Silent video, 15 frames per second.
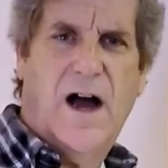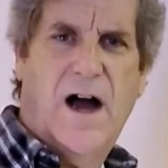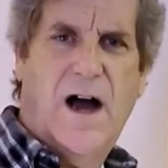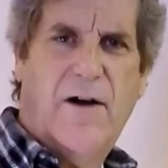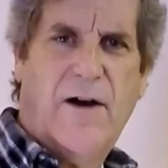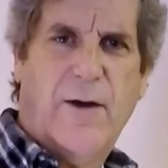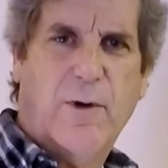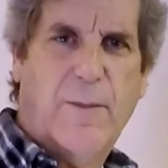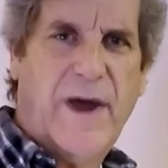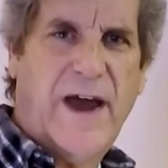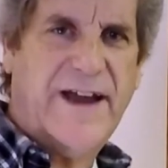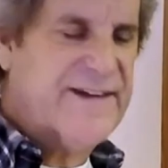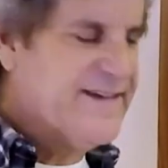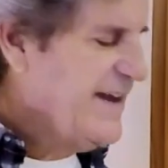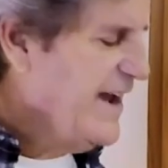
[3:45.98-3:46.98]
Alright, we're
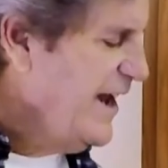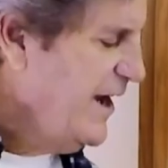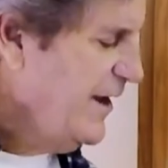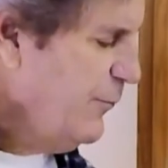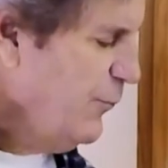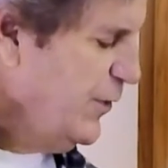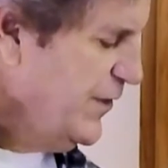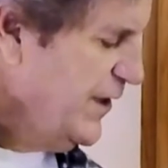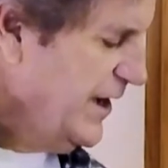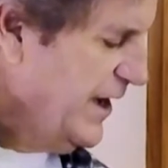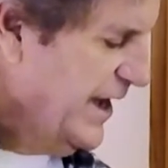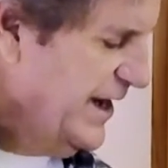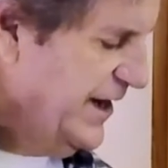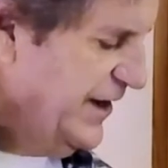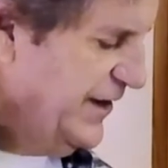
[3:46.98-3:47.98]
back inside with it,
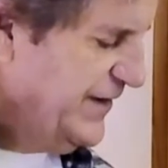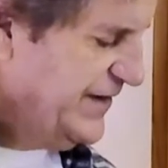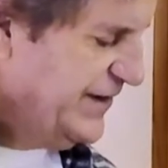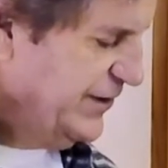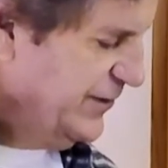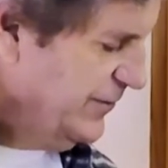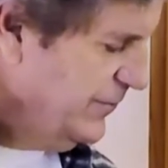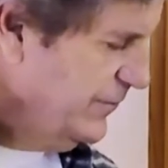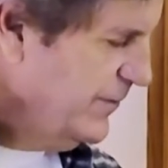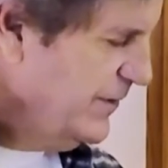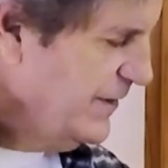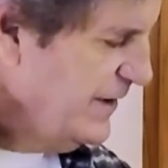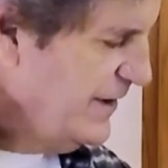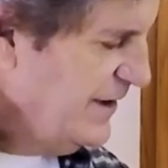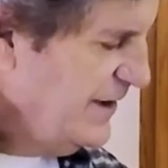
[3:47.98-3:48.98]
and it is still
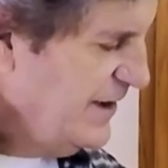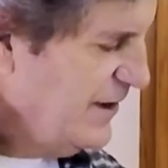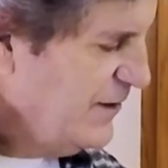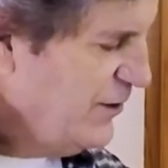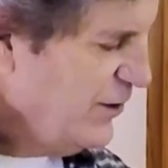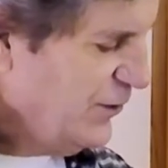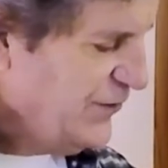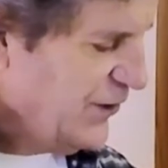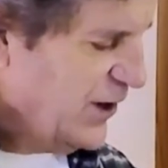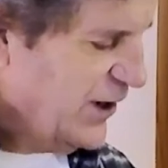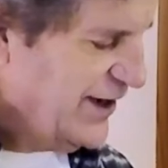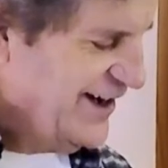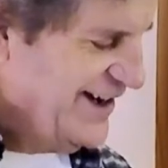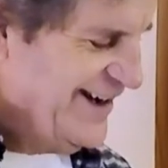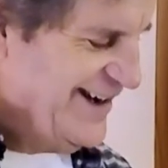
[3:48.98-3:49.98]
a little
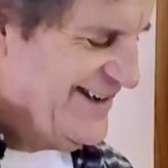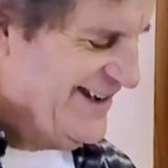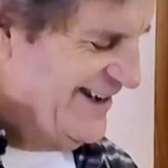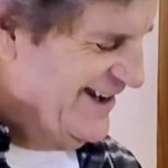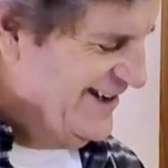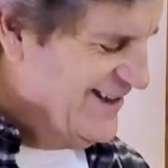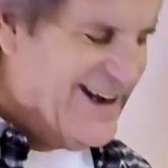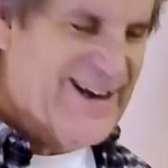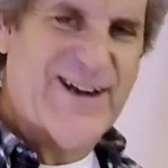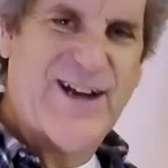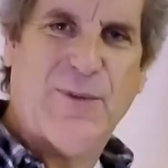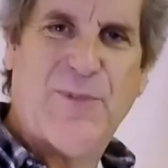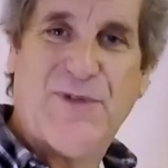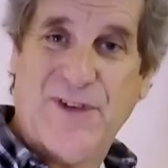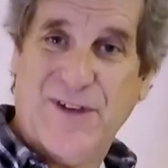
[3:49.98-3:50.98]
dark, and it is lightened
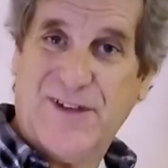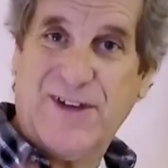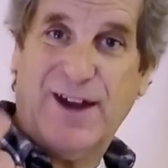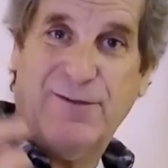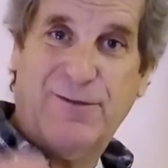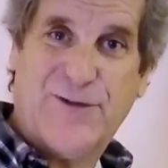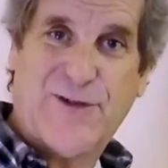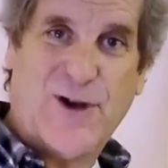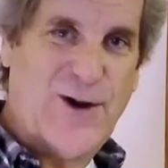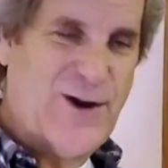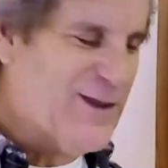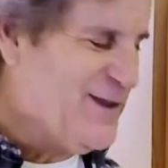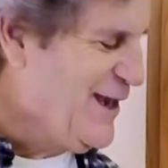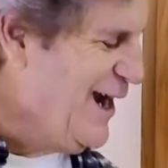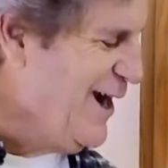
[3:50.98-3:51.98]
up since I've
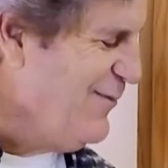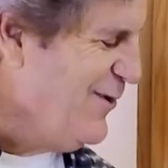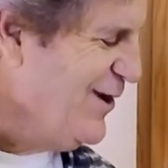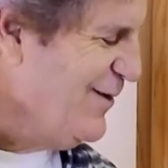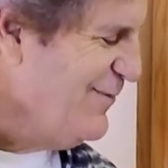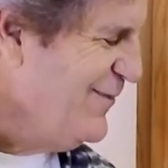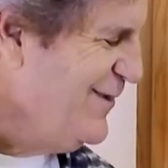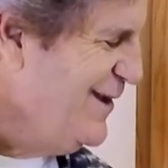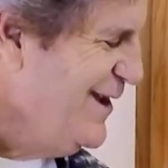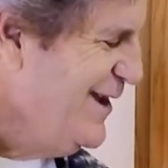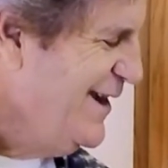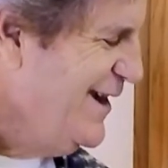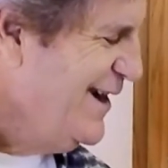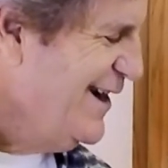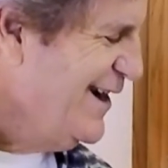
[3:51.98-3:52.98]
started the camera up.
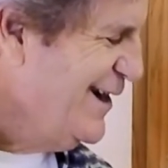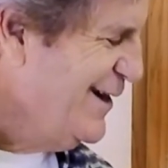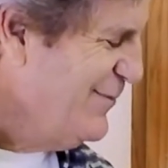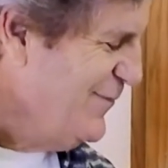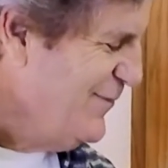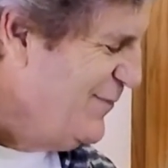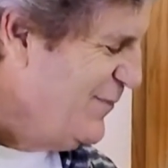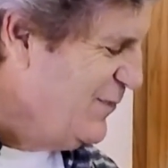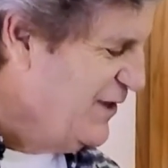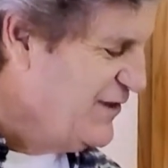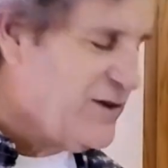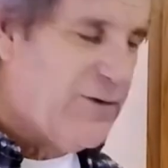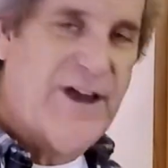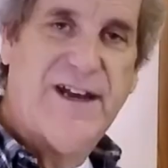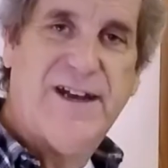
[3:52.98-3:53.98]
Let's
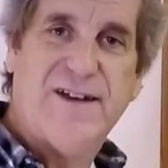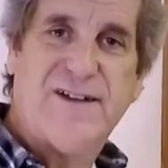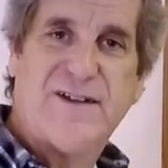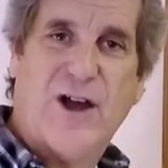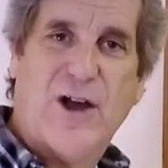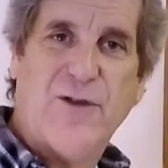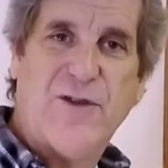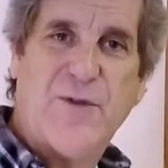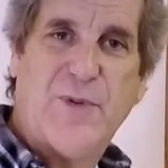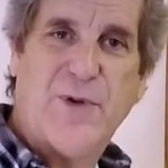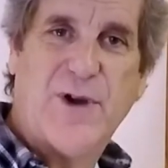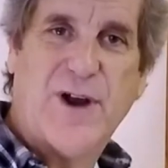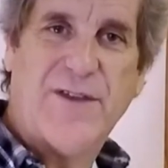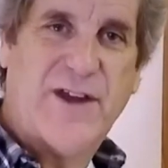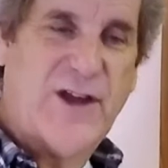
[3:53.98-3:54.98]
go ahead and install this and
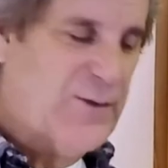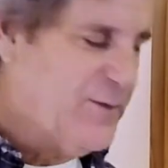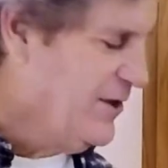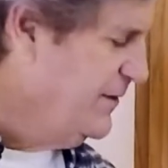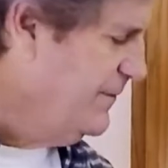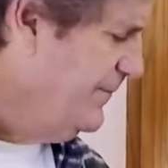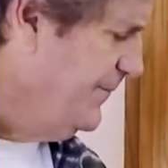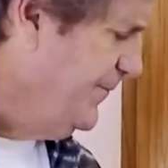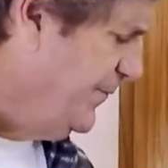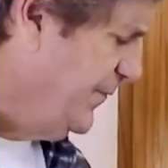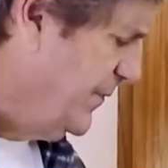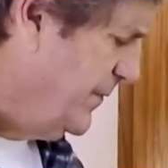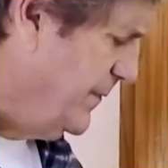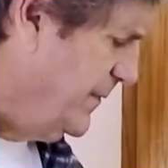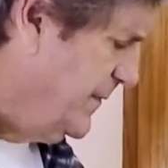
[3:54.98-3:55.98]
put it on the helmet.
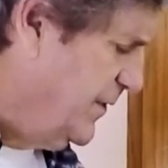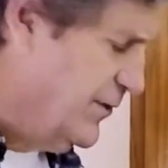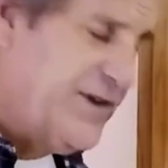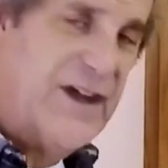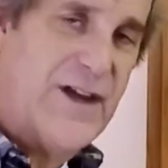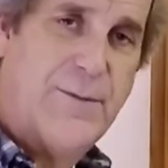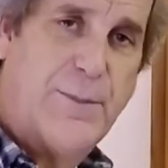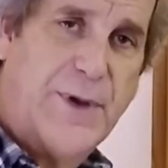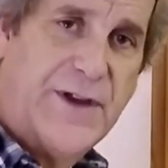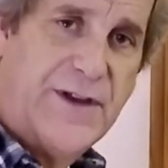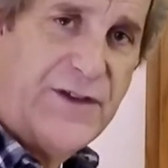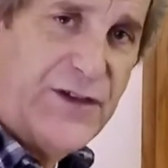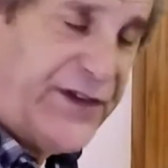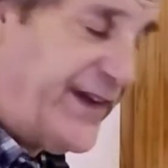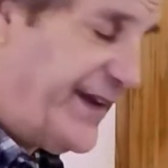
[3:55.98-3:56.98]
It'll take
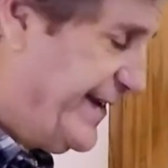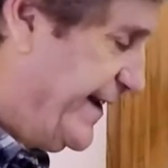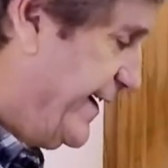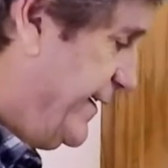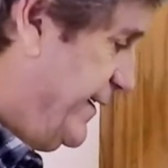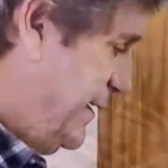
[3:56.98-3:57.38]
but just a second.